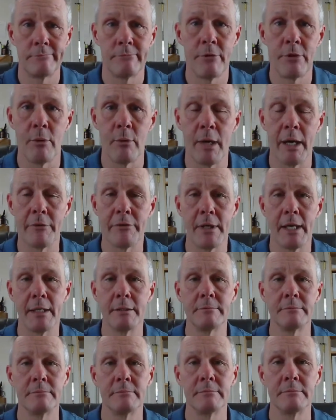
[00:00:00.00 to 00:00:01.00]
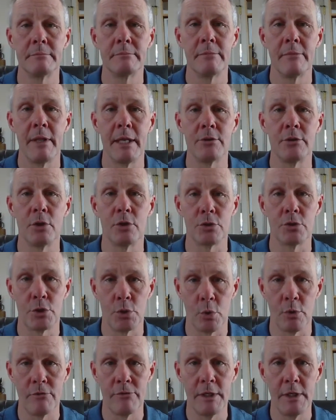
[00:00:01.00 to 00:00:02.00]
throughout that little
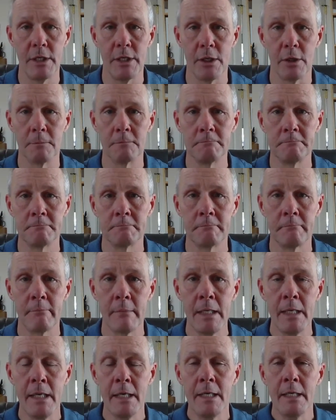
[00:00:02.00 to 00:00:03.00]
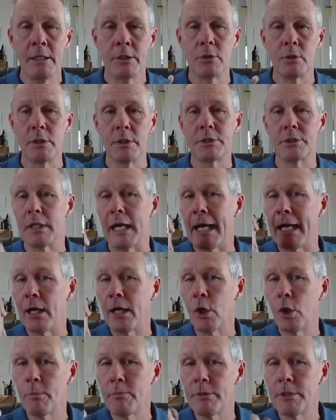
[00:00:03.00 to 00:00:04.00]
short video. So listen, I
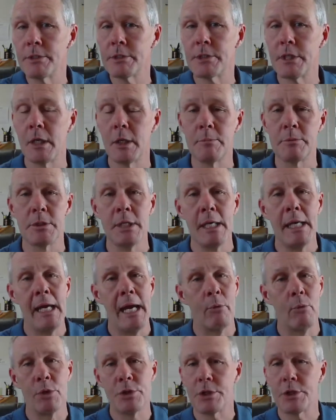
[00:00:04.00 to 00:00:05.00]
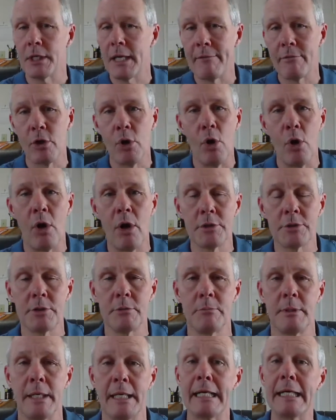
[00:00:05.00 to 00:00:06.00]
hope this helps. I want you to have an
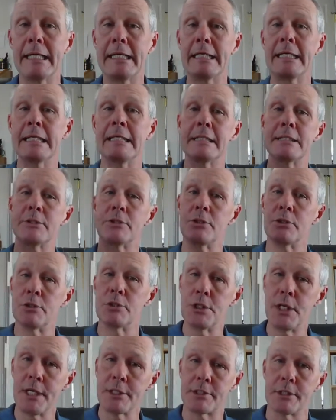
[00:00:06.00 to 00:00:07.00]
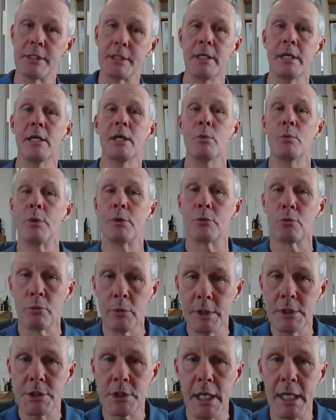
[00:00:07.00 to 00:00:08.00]
awesome day. Again, this is Jesse with Rich